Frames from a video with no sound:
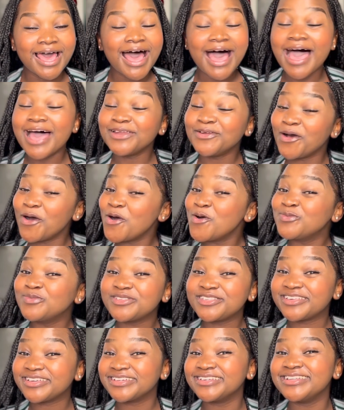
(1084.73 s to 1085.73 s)
And
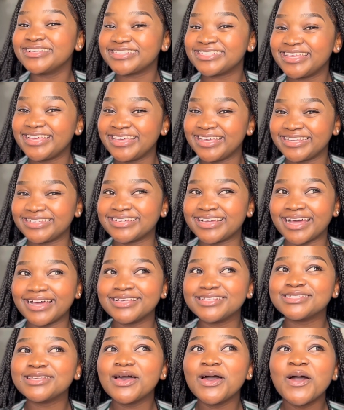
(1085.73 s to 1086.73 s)
homesickness hit,
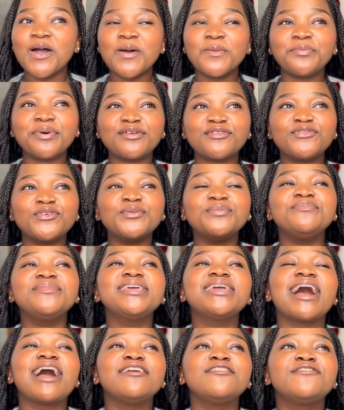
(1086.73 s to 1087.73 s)
guys, but for
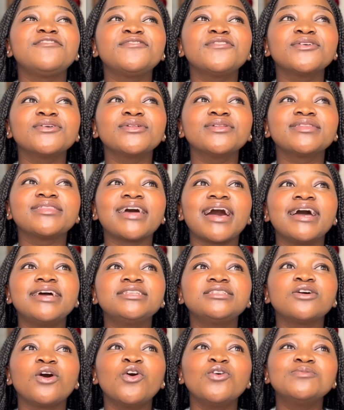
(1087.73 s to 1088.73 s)
me, I feel
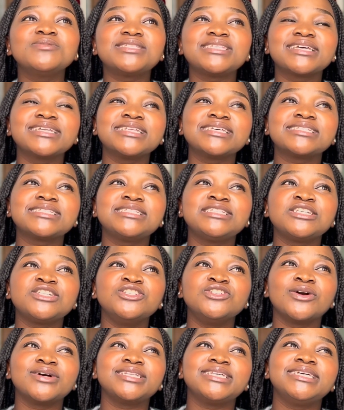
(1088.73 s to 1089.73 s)
that homesickness did
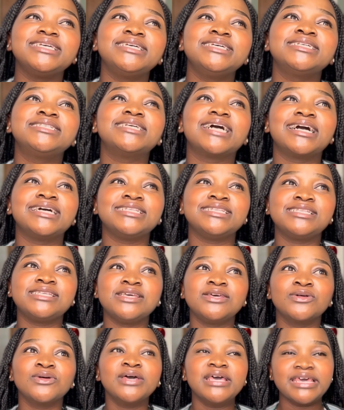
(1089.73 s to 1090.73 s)
not hit
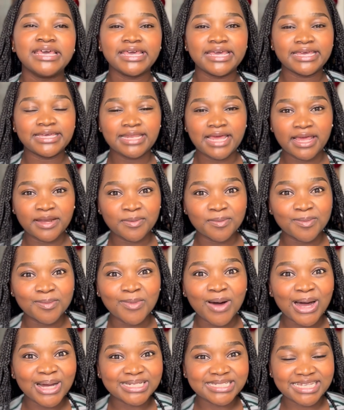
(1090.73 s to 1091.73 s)
until it had
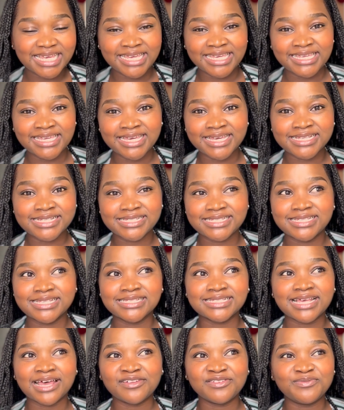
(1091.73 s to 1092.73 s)
marked a year
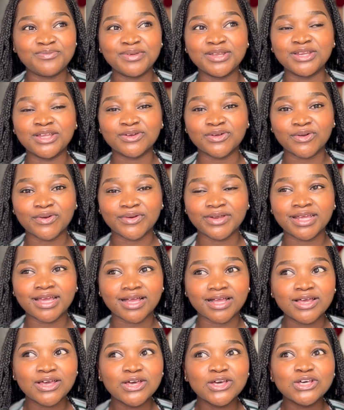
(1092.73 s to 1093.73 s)
since I'd been in Korea.
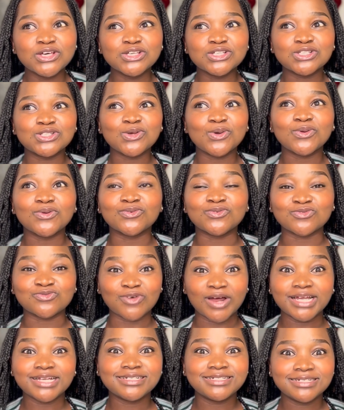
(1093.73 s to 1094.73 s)
So
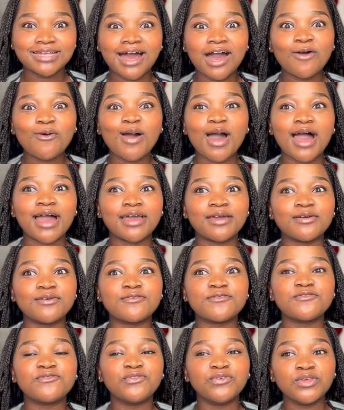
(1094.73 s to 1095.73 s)
right now I
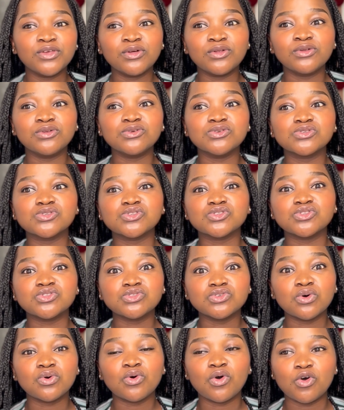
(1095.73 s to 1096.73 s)
feel
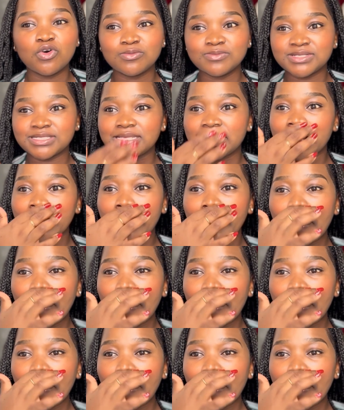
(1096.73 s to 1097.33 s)
so homesick.